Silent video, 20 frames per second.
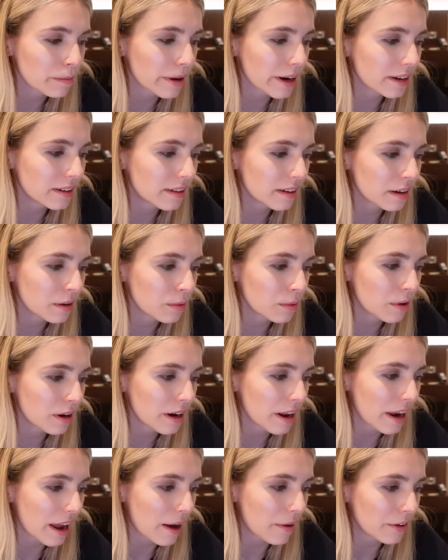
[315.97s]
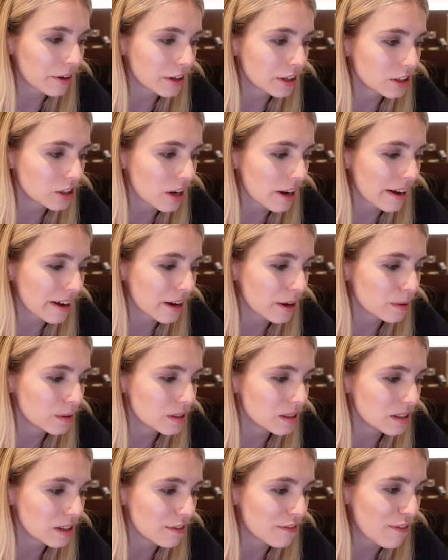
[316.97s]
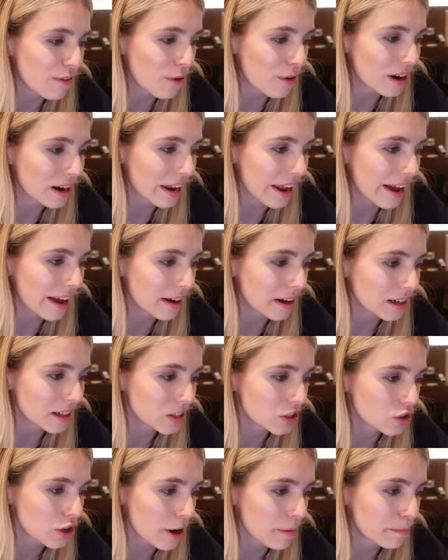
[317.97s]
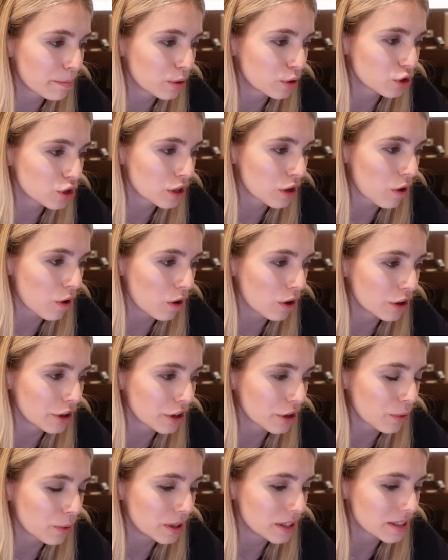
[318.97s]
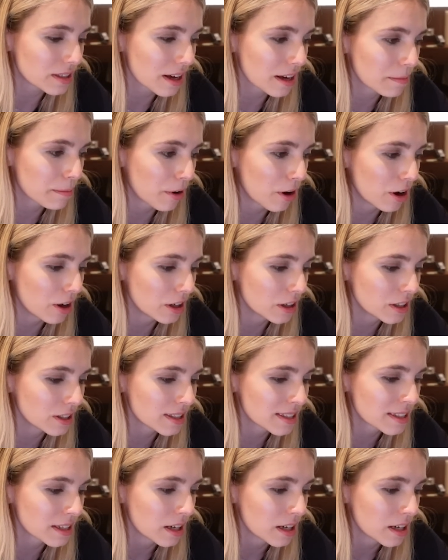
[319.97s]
but I didn't want to allow her to like go c4 and like start pushing all her queenside pawns.